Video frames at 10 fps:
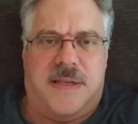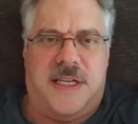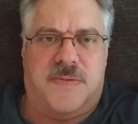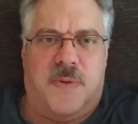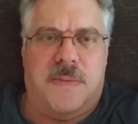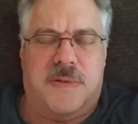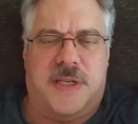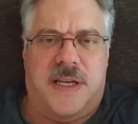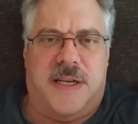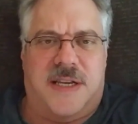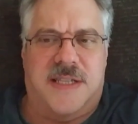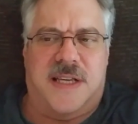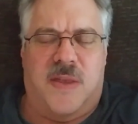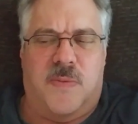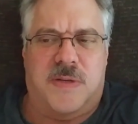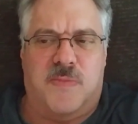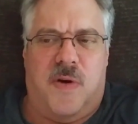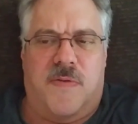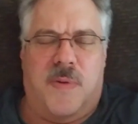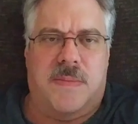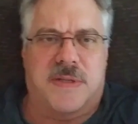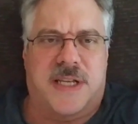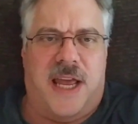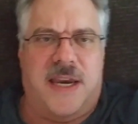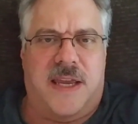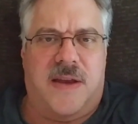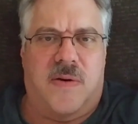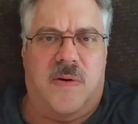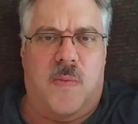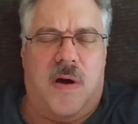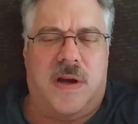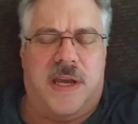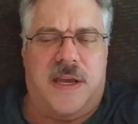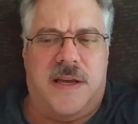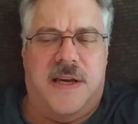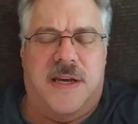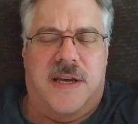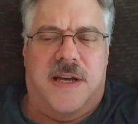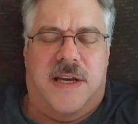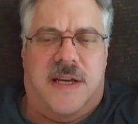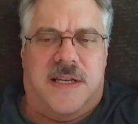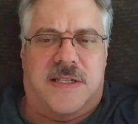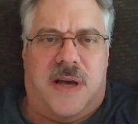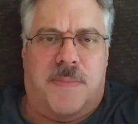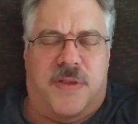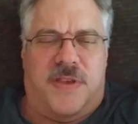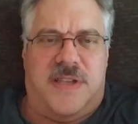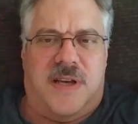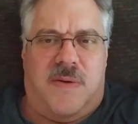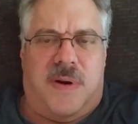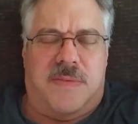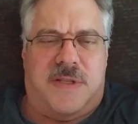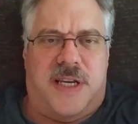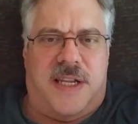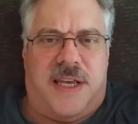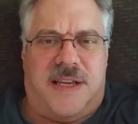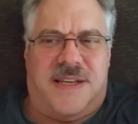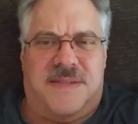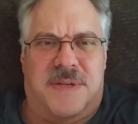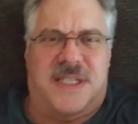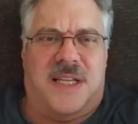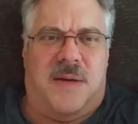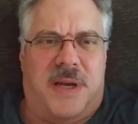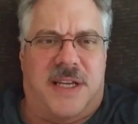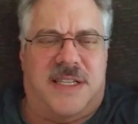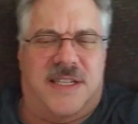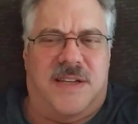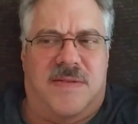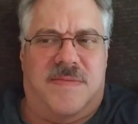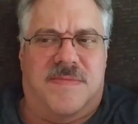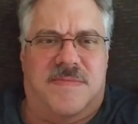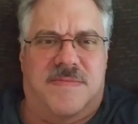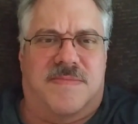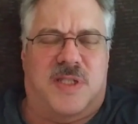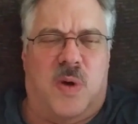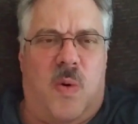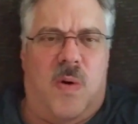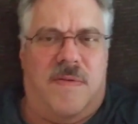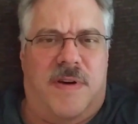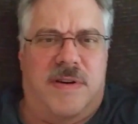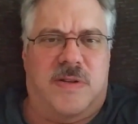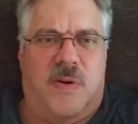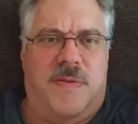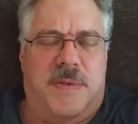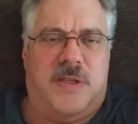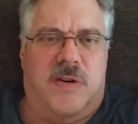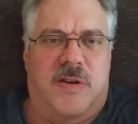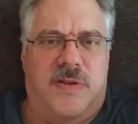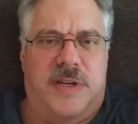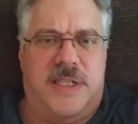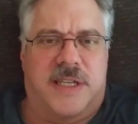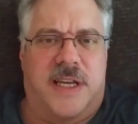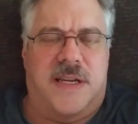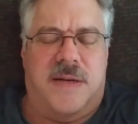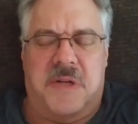Just when I'm sitting, because the other one's more for when I'm standing or walking. So I put this on when I'm sitting because my stomach is still sore, very sore from the surgery just ended.